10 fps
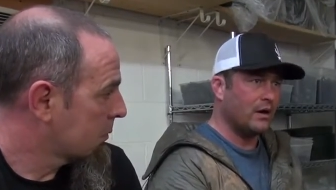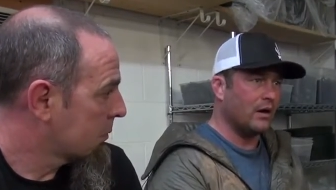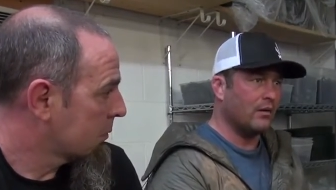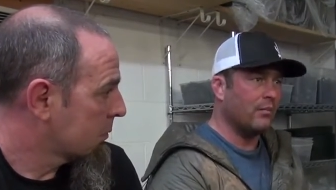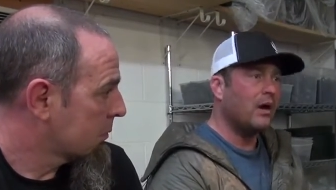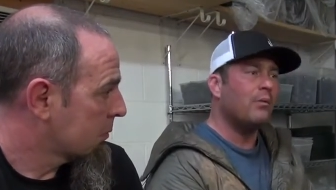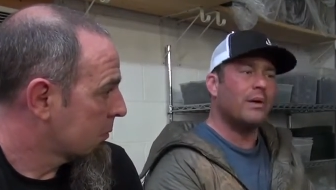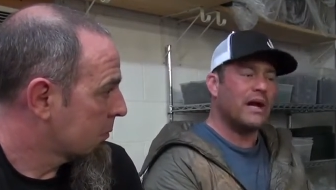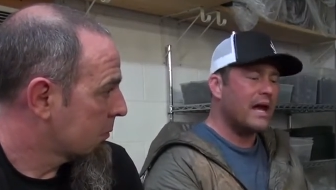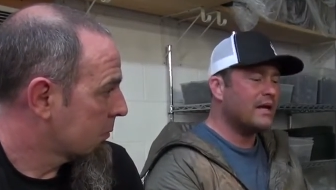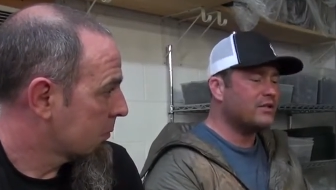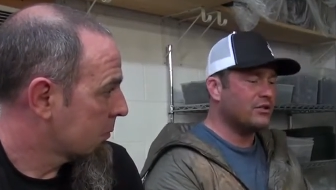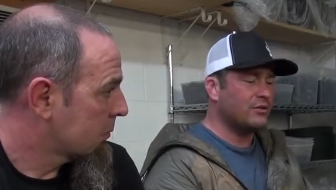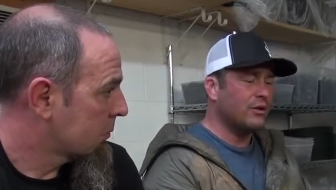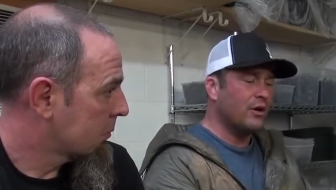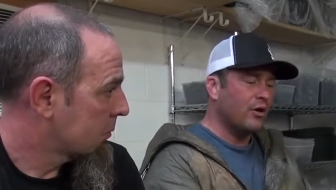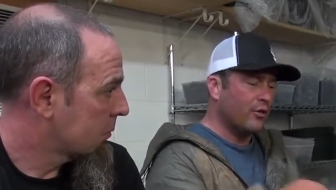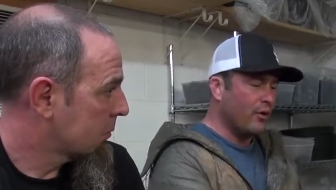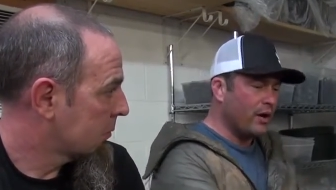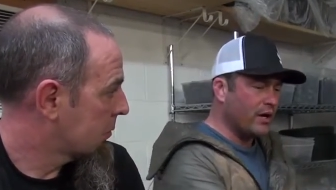Speaker 1: But I had to
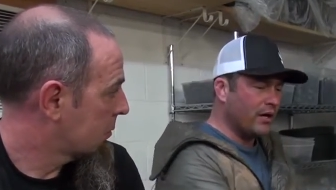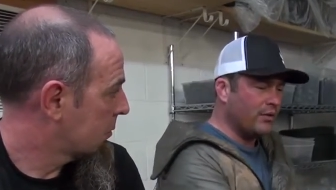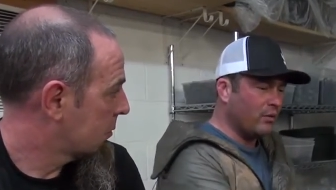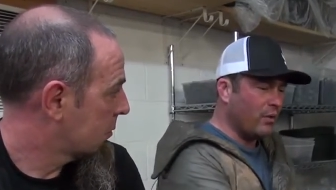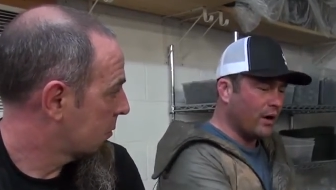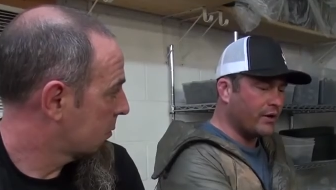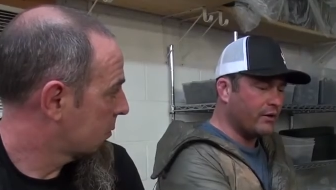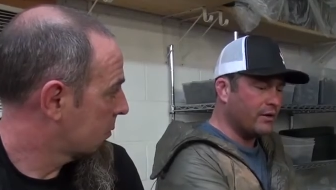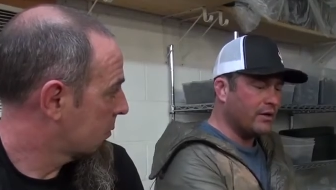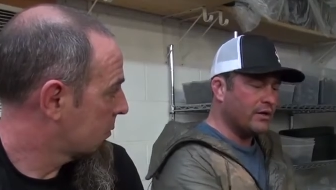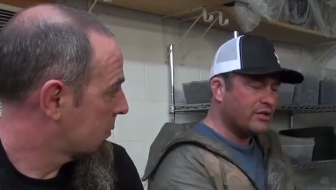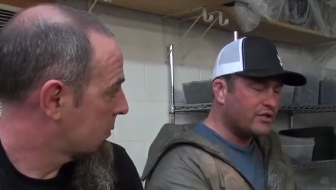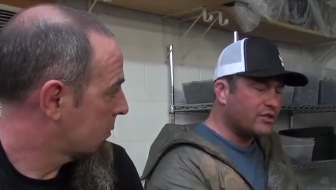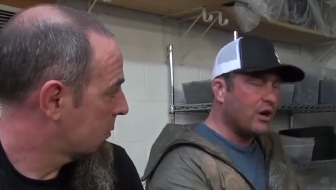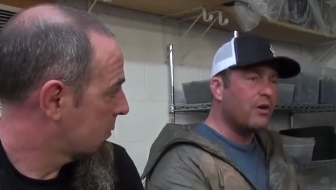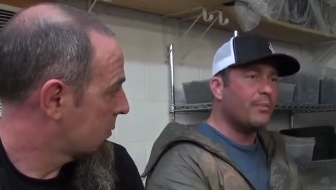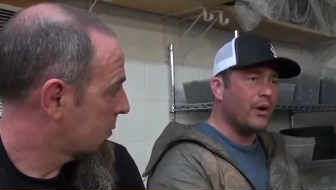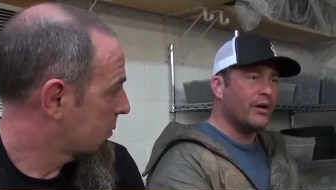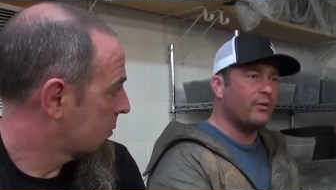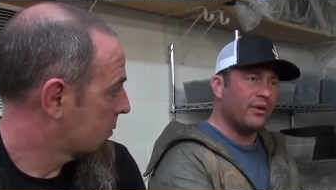throw it in the water, stomp
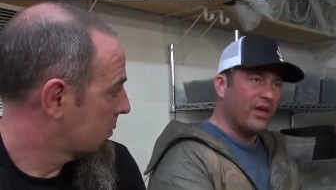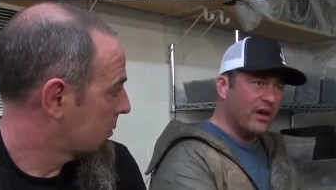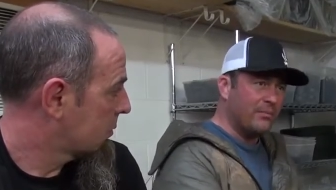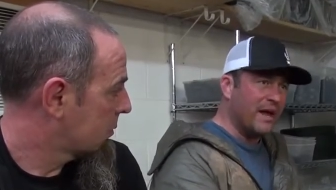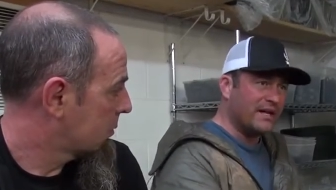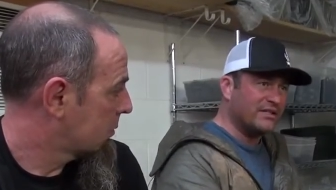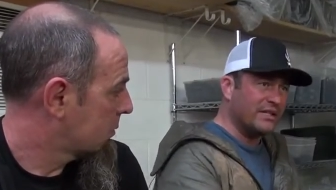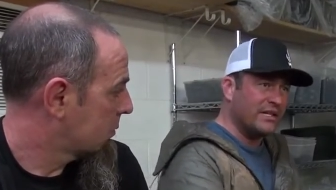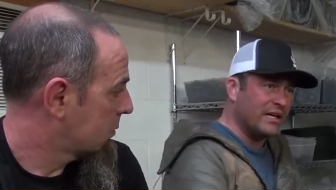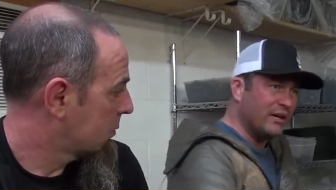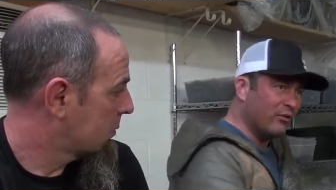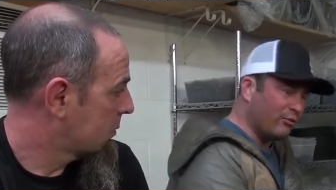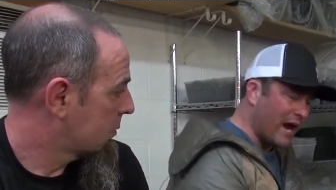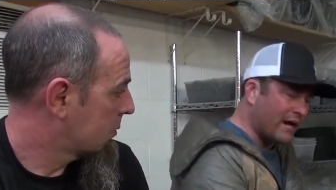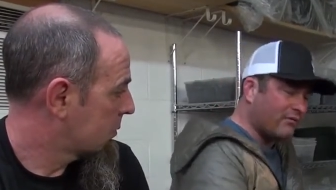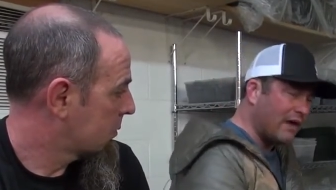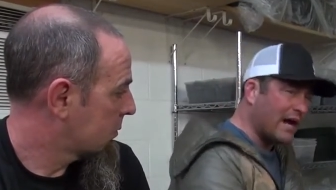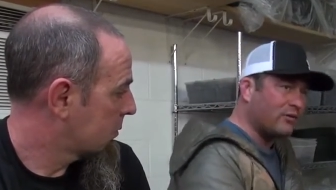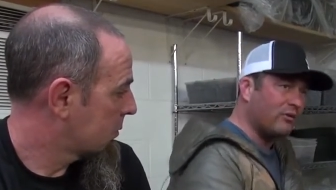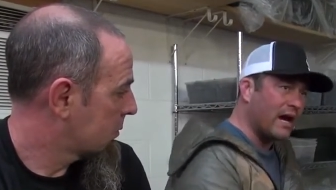on it without a magazine in it. Rack,
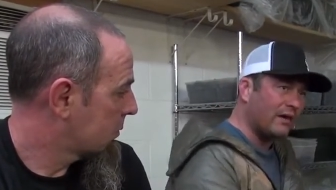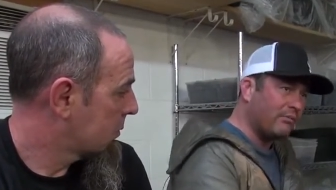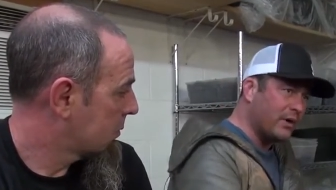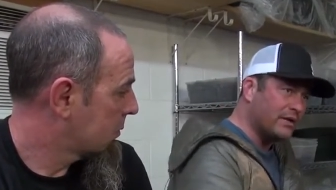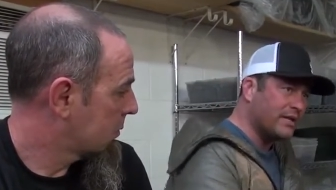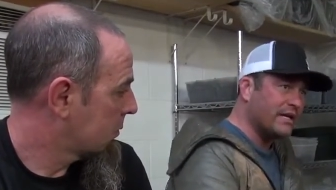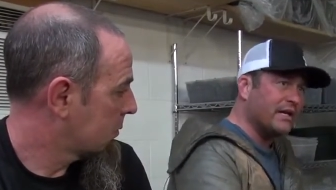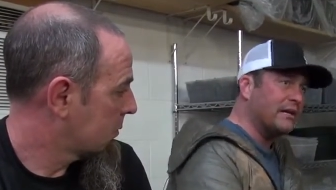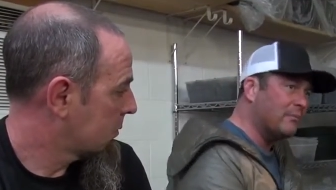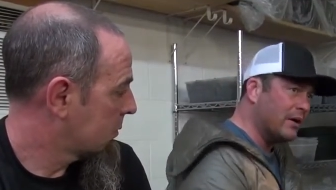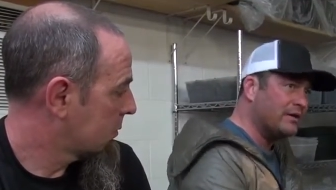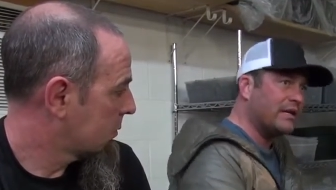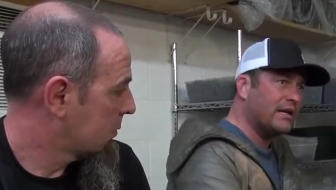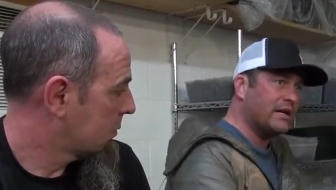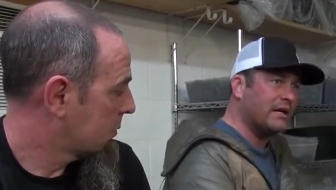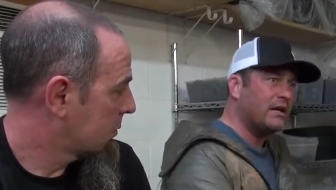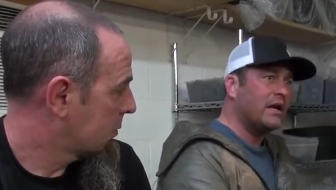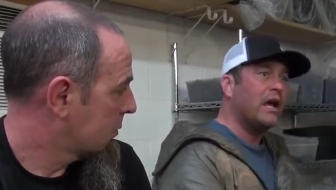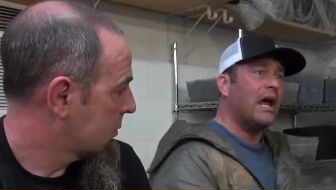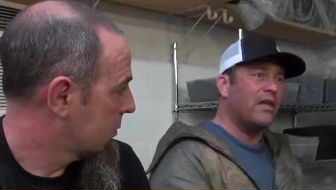rack, rack, mud get in,
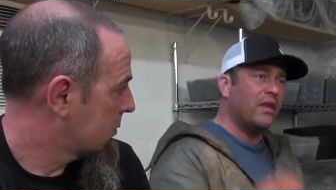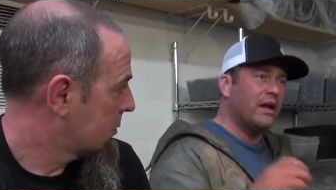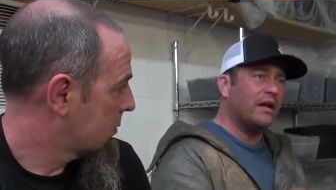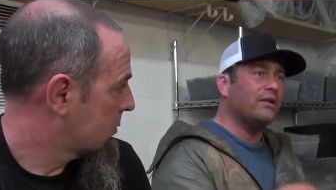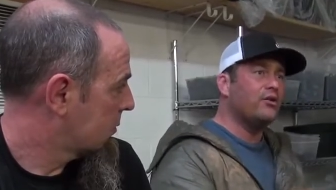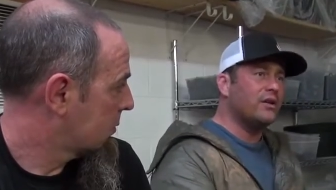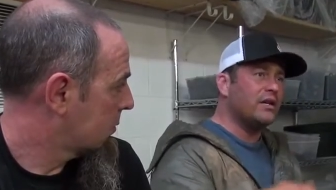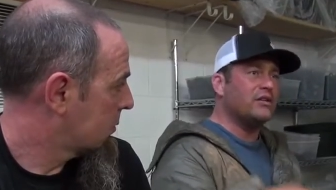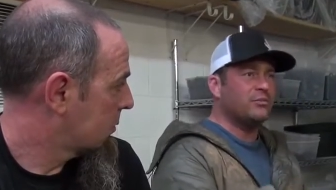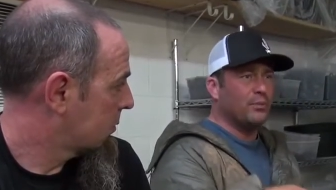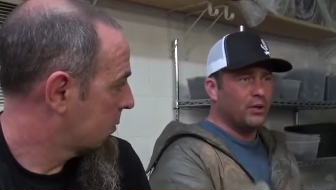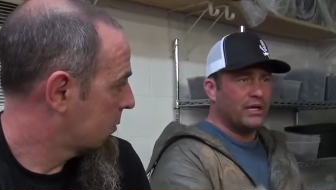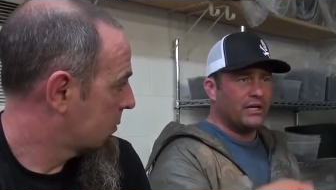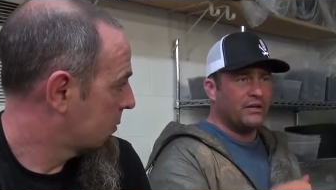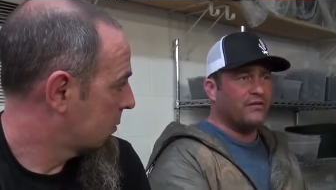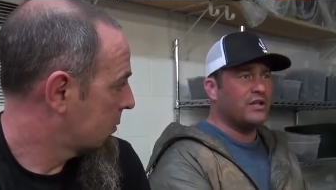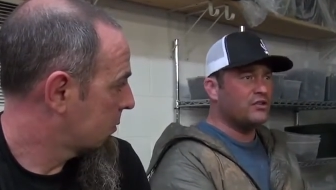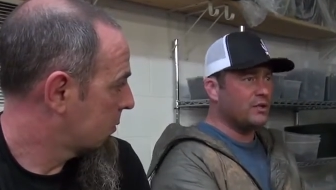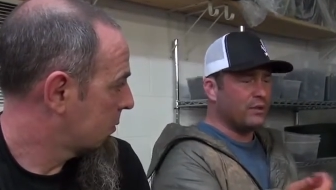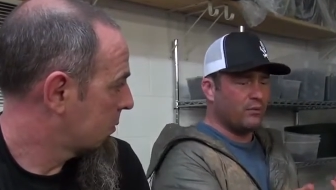and then I loaded each bullet
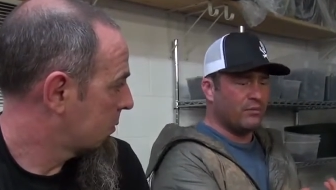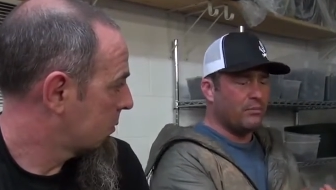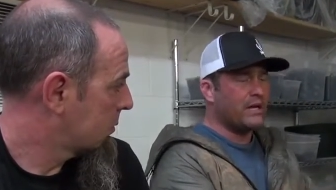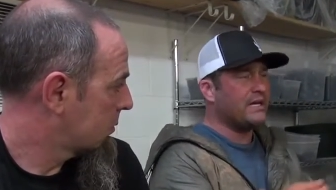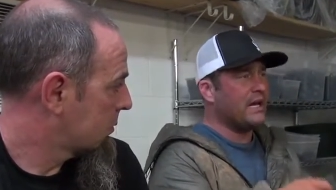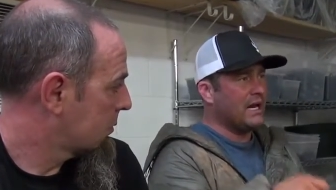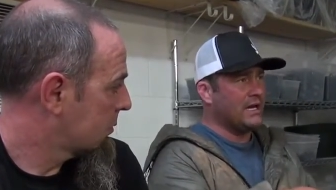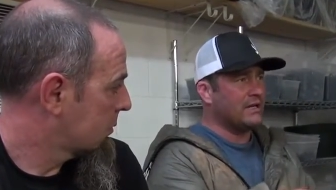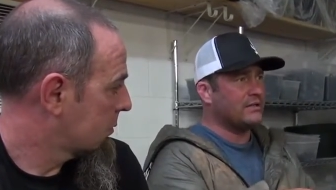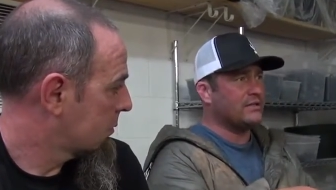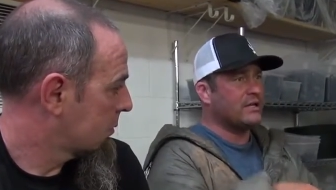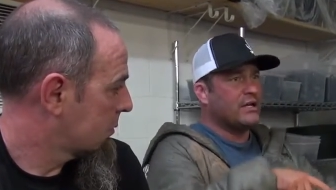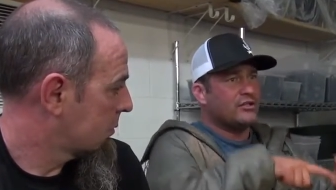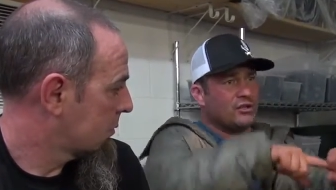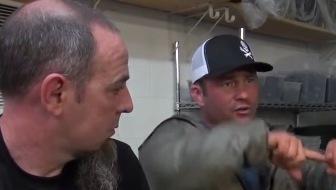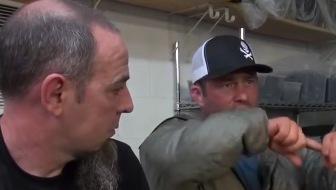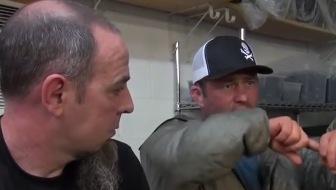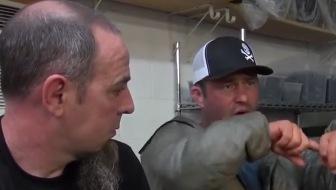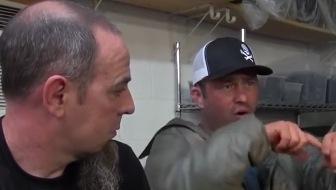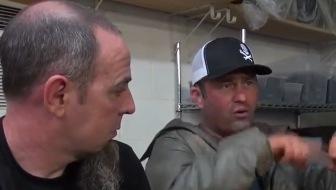individually with muddy hands, so the
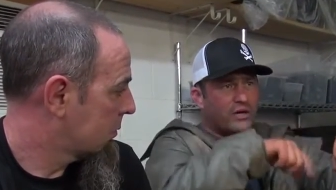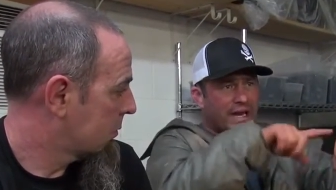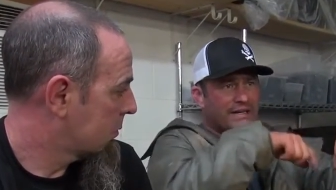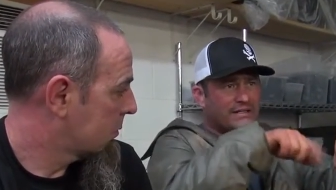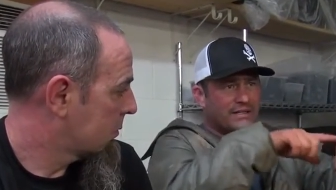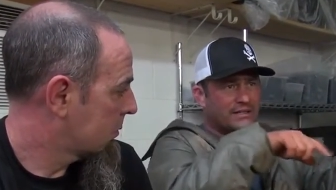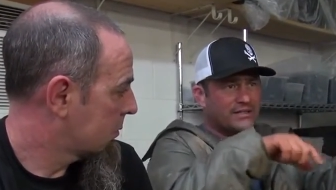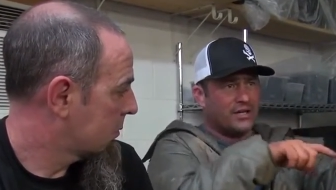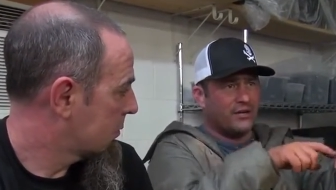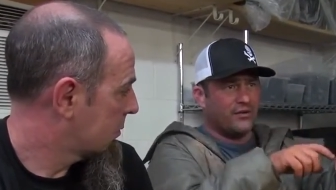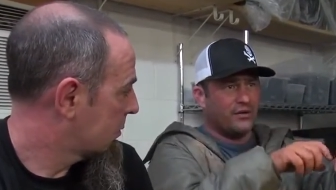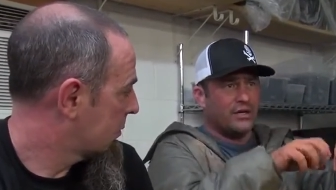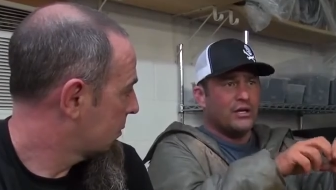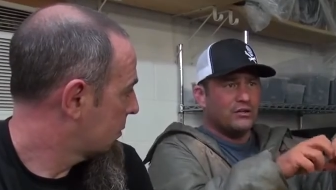whole casing is covered